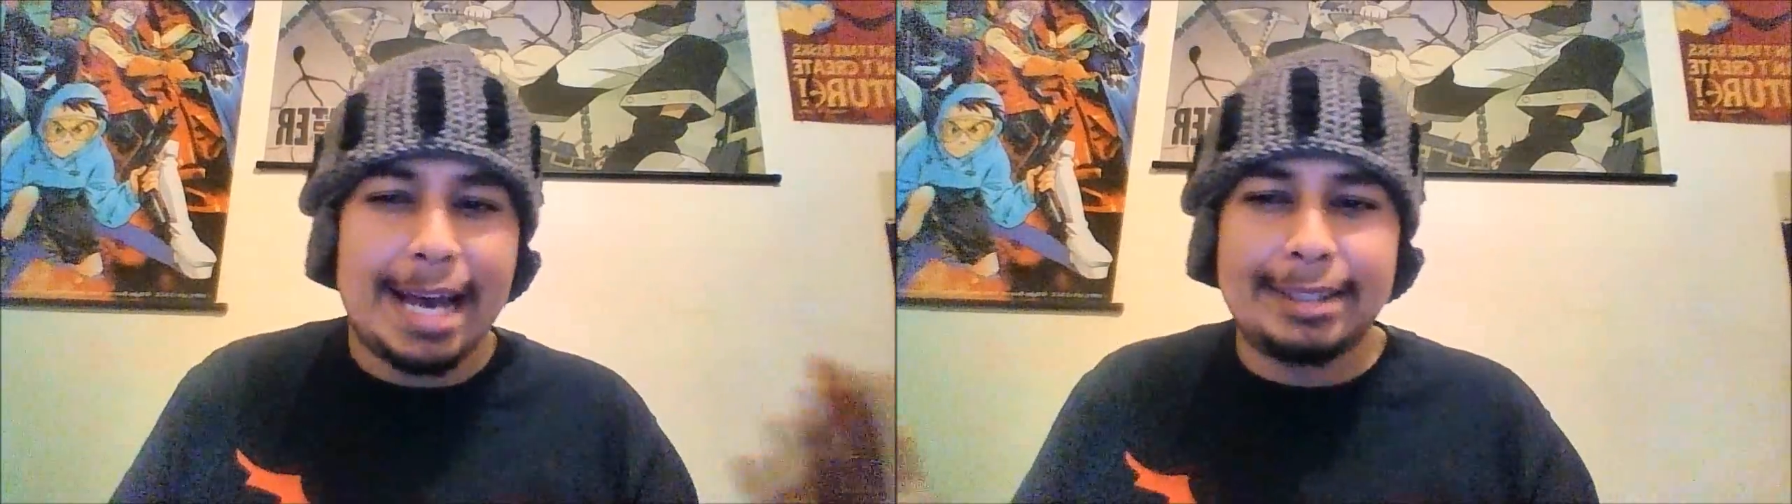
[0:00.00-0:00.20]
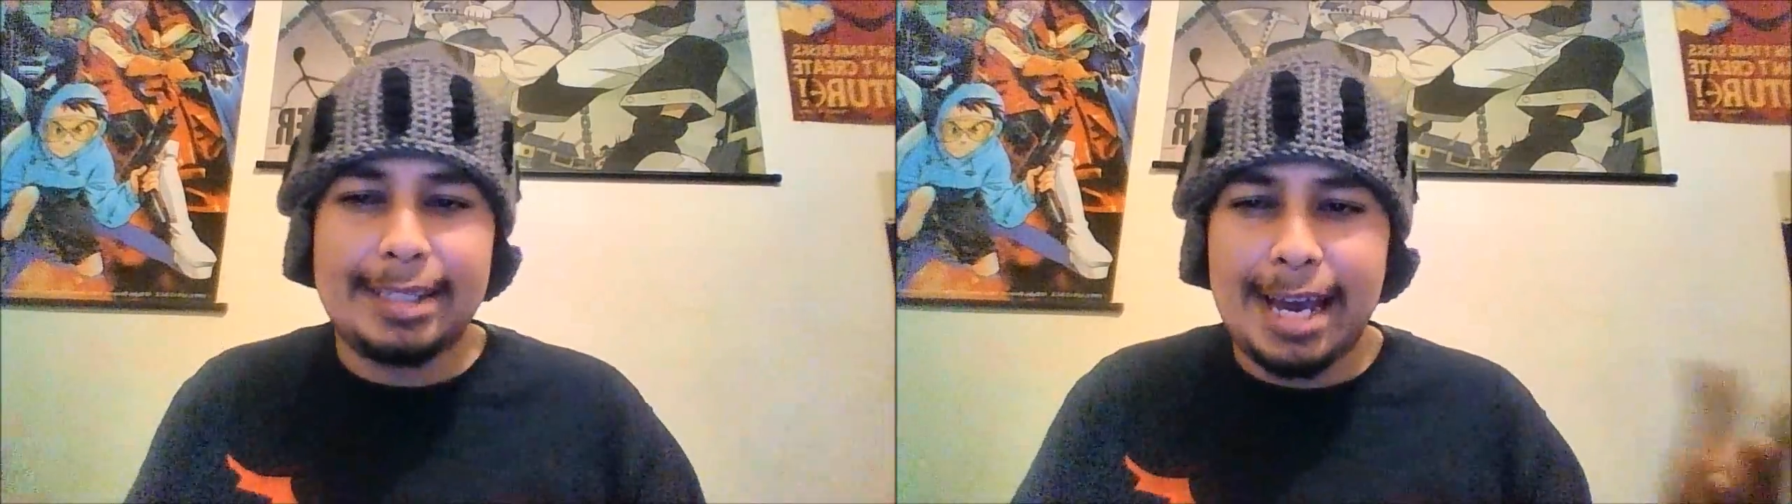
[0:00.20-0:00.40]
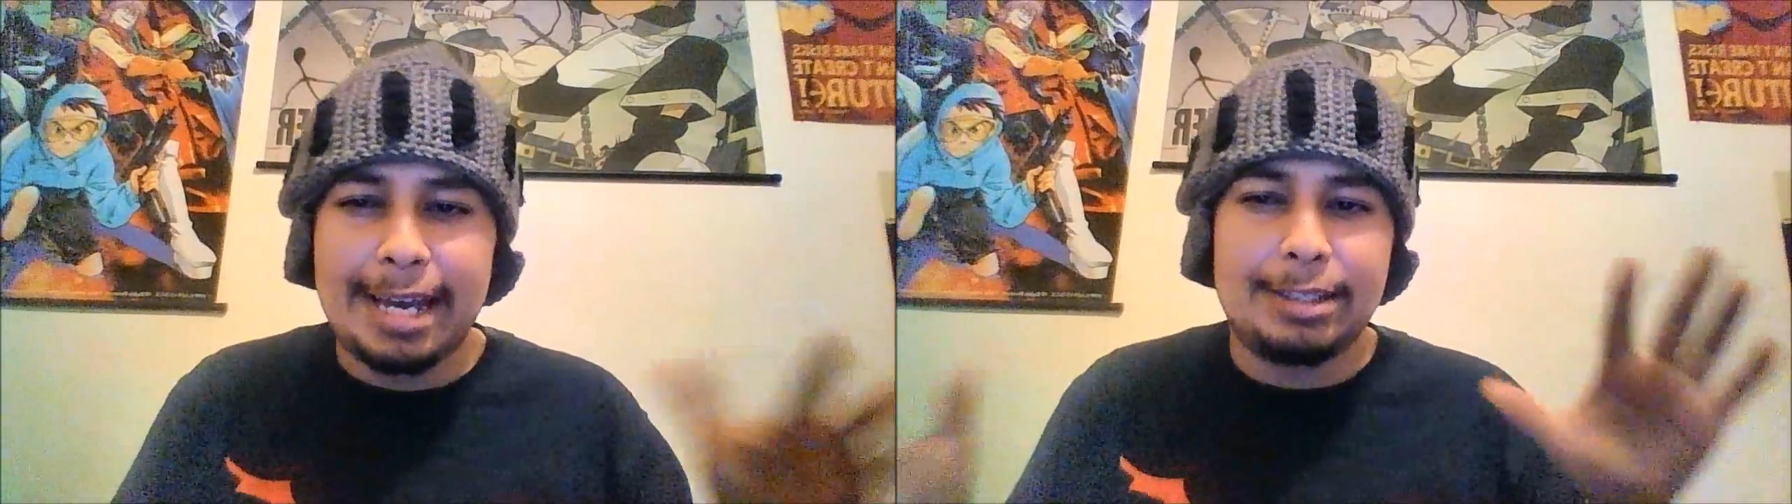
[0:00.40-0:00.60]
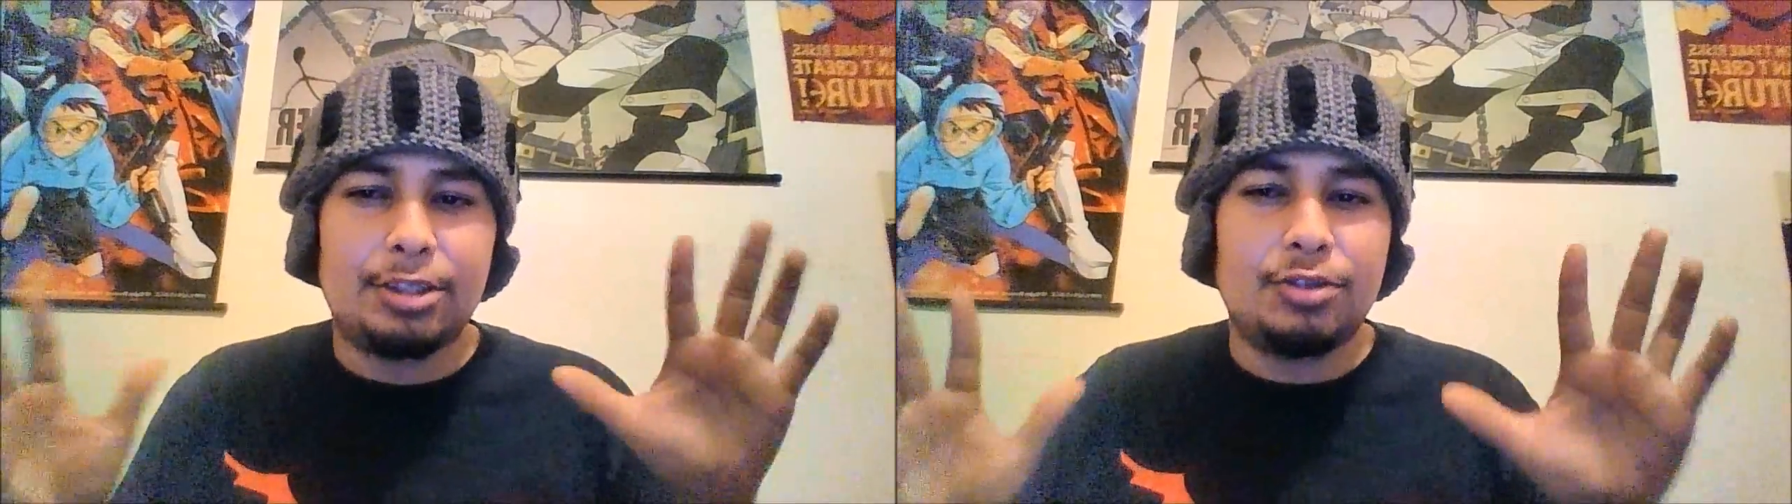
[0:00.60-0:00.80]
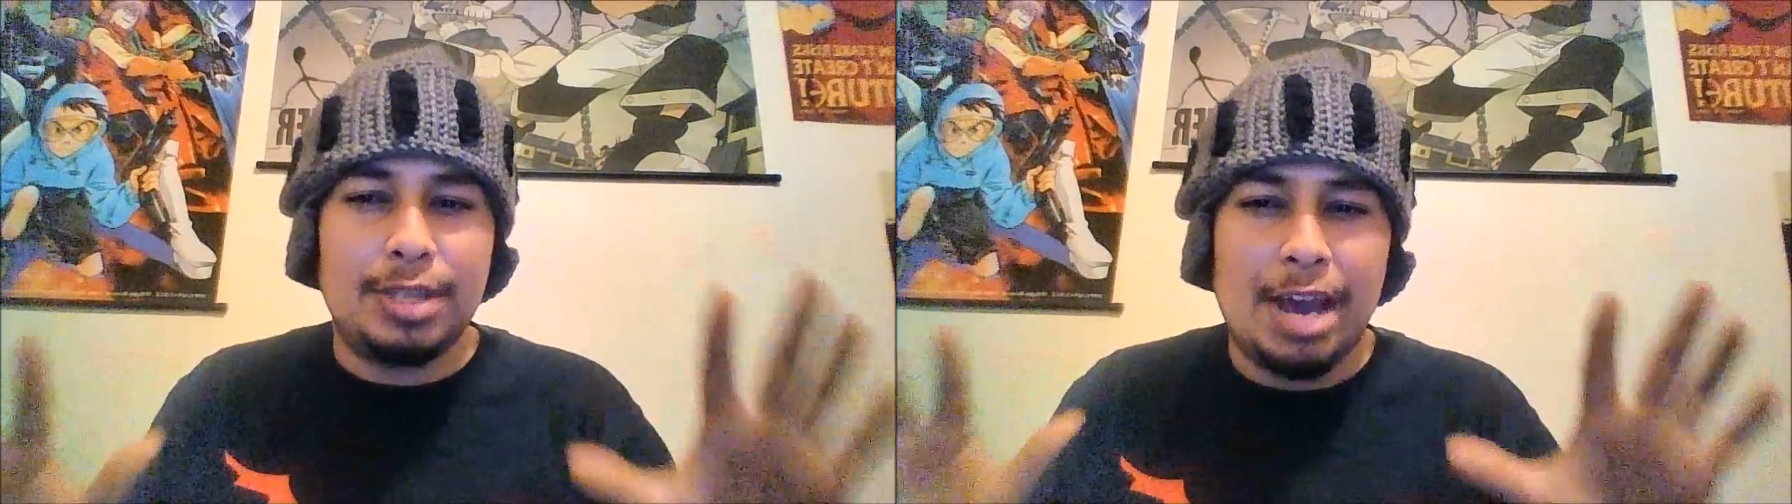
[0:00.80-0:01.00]

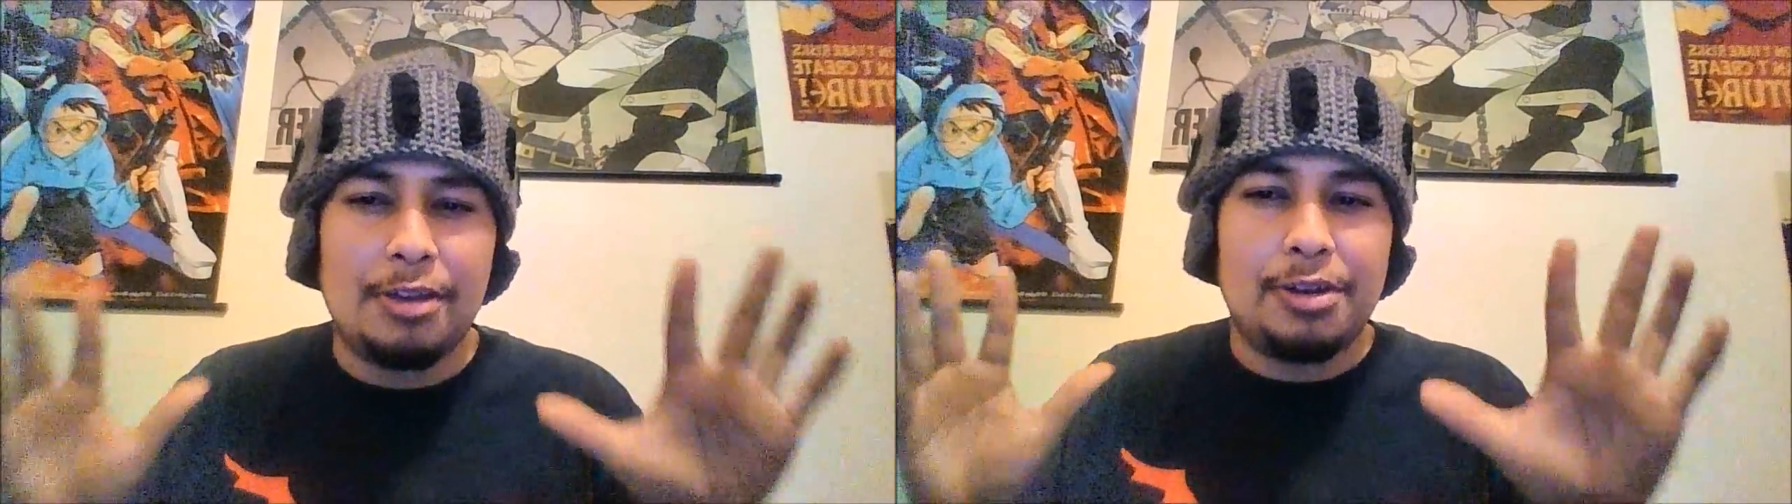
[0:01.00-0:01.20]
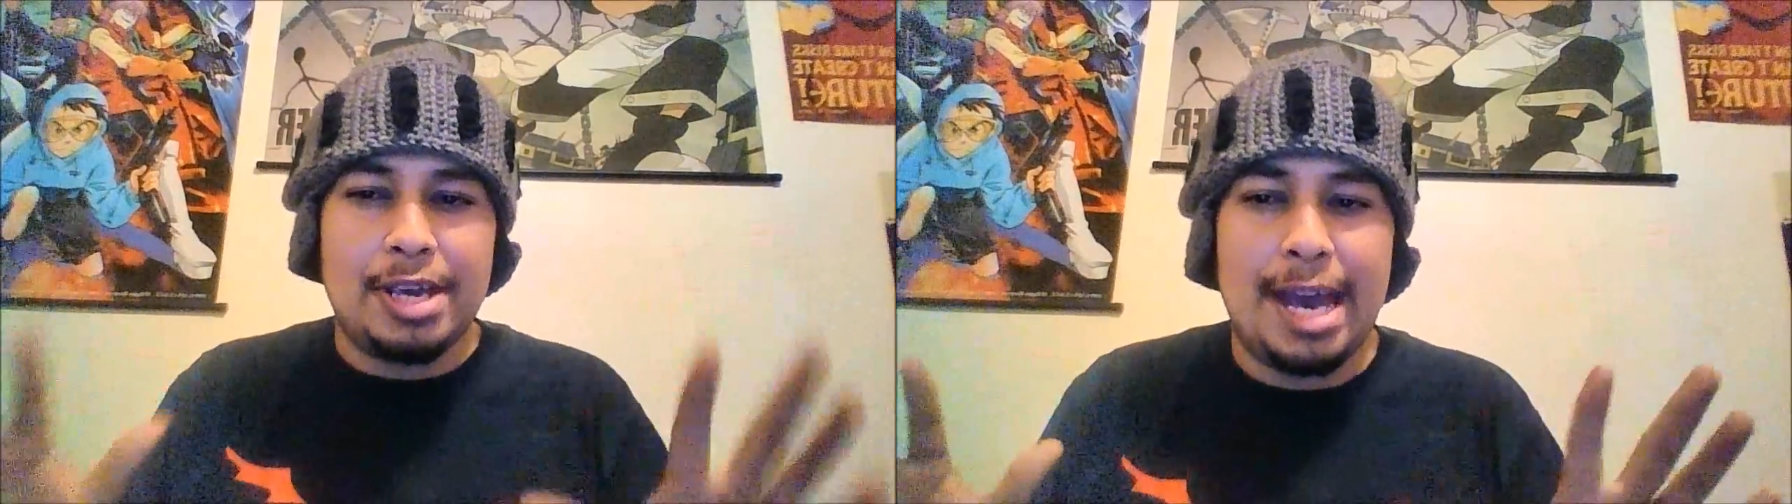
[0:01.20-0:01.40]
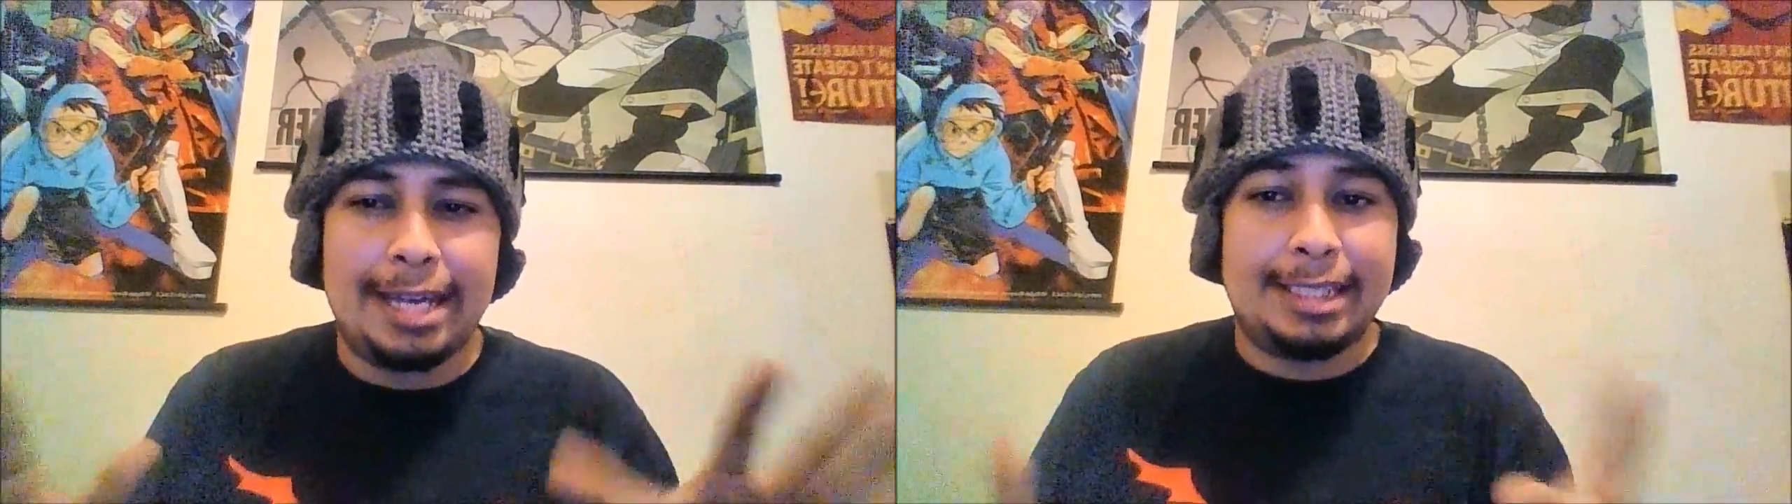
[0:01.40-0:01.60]
heads together yet.